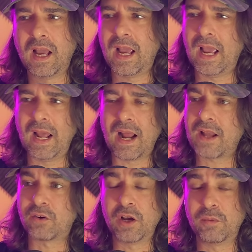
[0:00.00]
And I
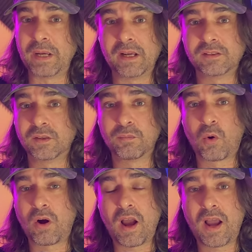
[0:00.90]
don't know, man, the
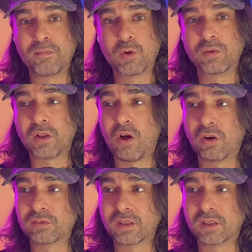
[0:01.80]
more I move along,